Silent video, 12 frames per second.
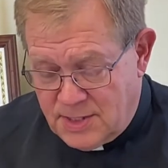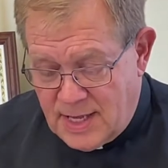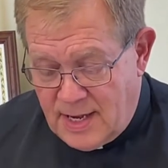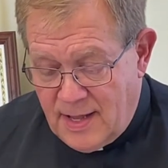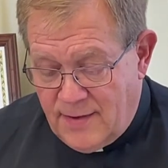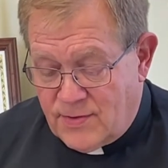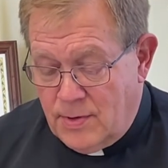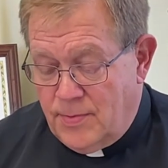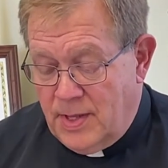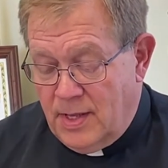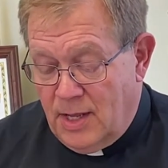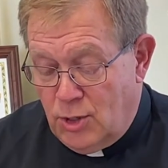that have to
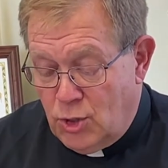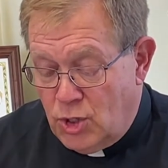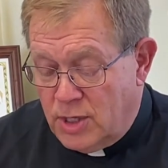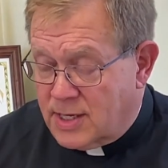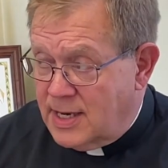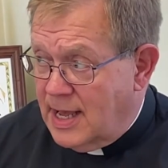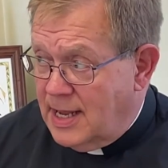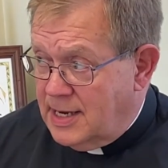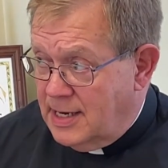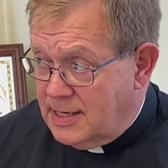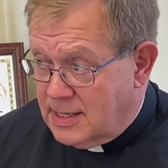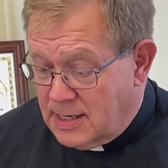be looked at
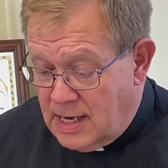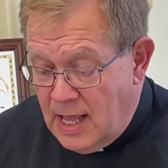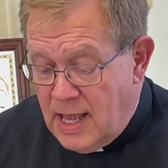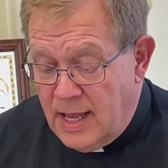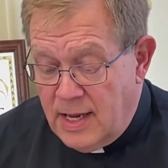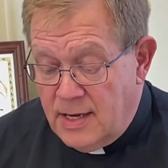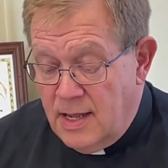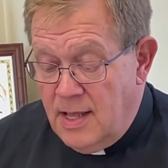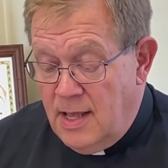in light